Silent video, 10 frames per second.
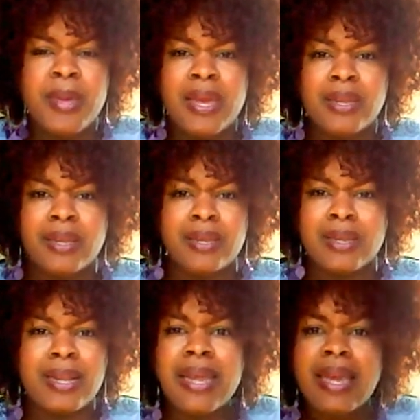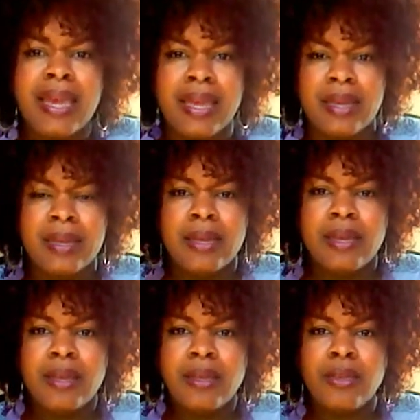being clingy.
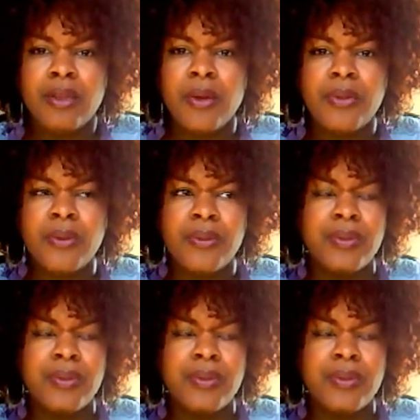I